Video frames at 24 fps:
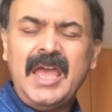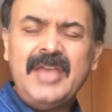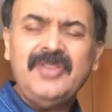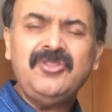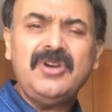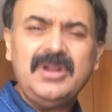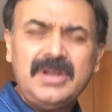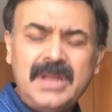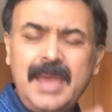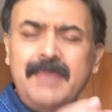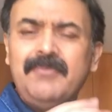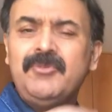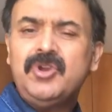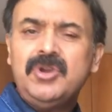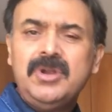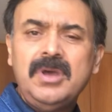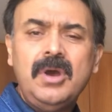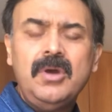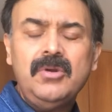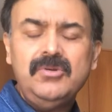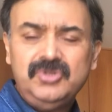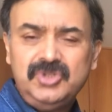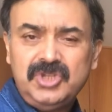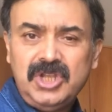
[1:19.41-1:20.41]
thought I'm going to
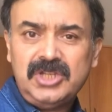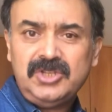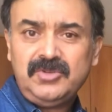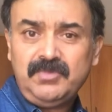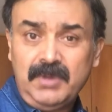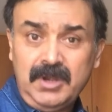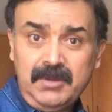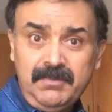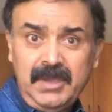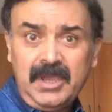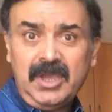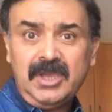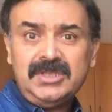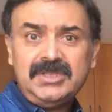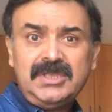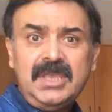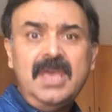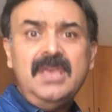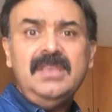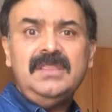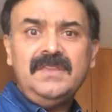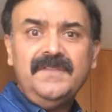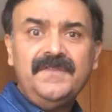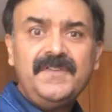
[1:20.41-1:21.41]
hold judgment, because
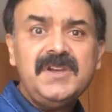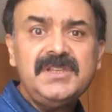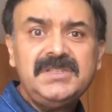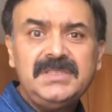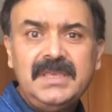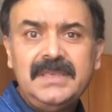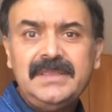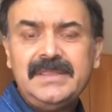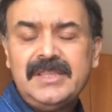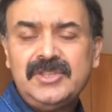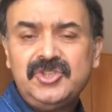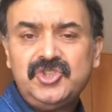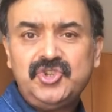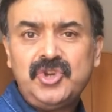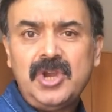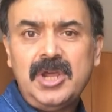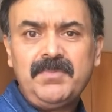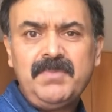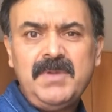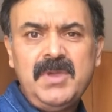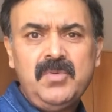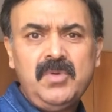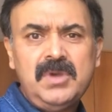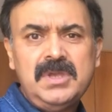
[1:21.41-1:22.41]
the first thing that
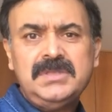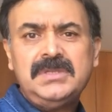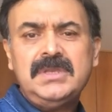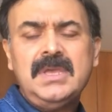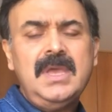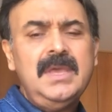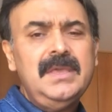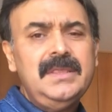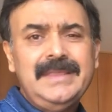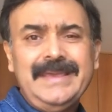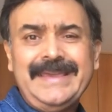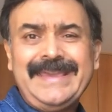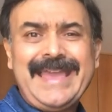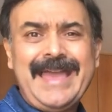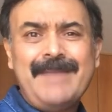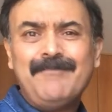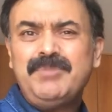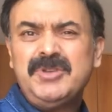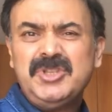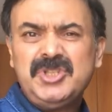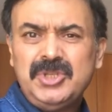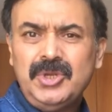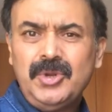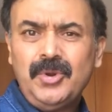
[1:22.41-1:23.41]
struck me was the
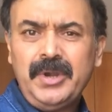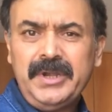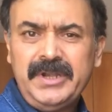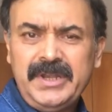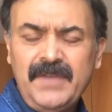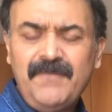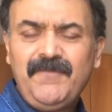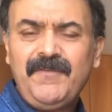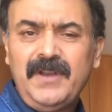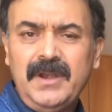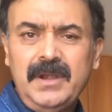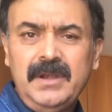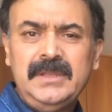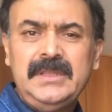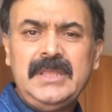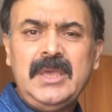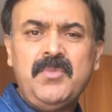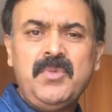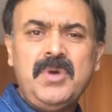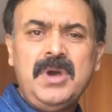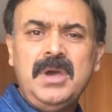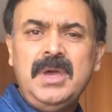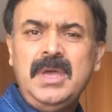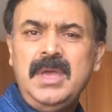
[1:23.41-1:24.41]
campus looked different.
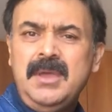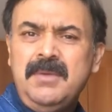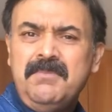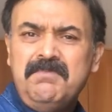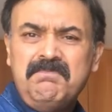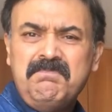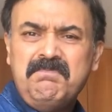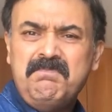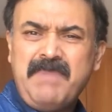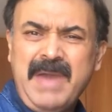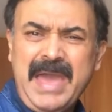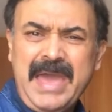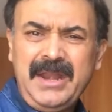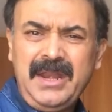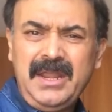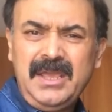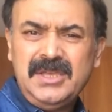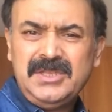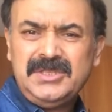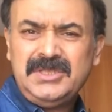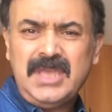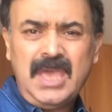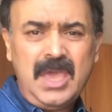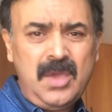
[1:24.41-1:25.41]
There were
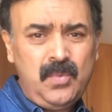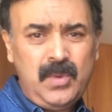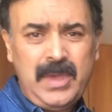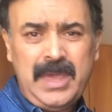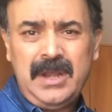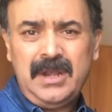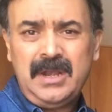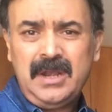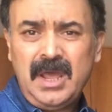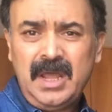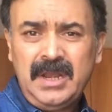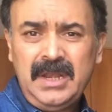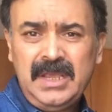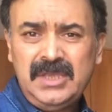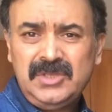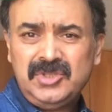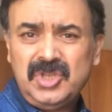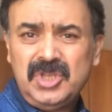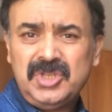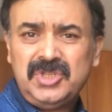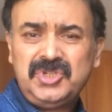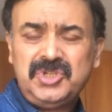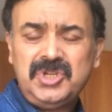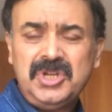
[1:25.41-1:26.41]
barriers there where none
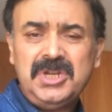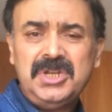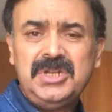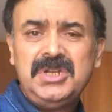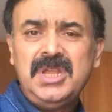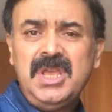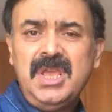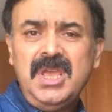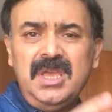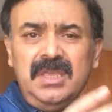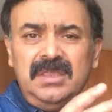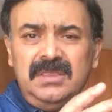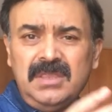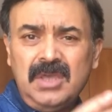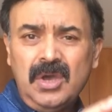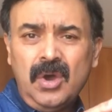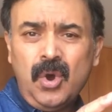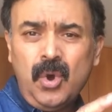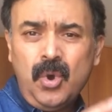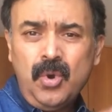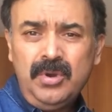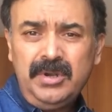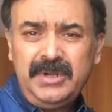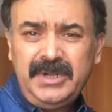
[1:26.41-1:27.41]
existed. The
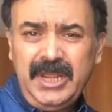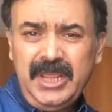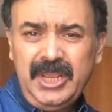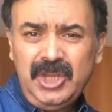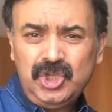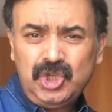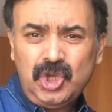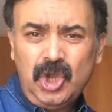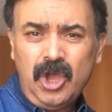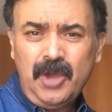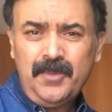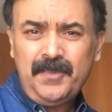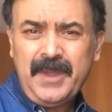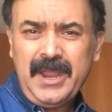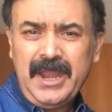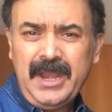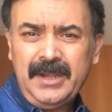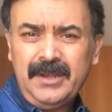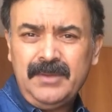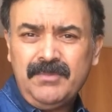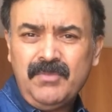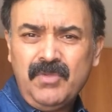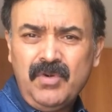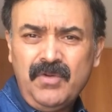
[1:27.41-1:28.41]
old tea shop
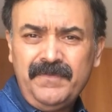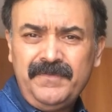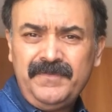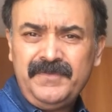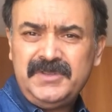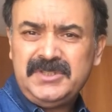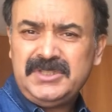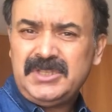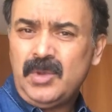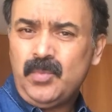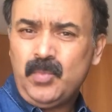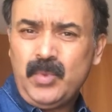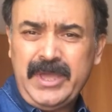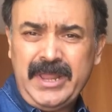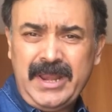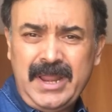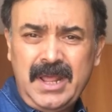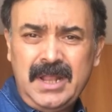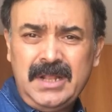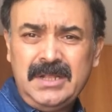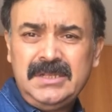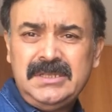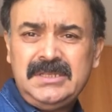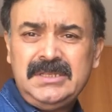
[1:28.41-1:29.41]
had moved
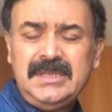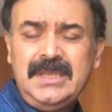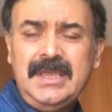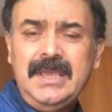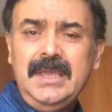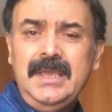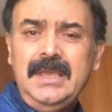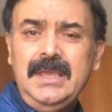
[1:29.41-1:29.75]
somewhere else.